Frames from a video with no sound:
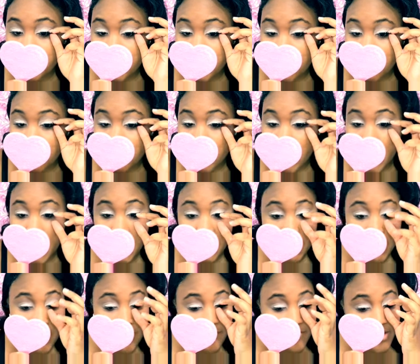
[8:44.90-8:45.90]
if you don't apply
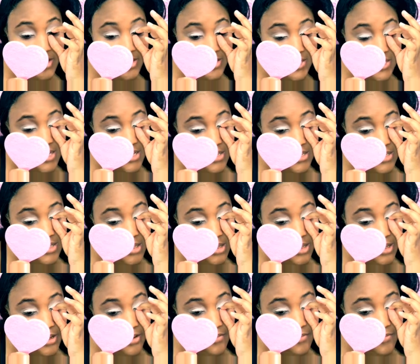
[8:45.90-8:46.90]
enough, it can tend to
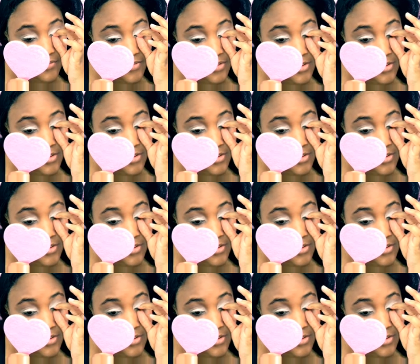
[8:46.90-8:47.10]
lift.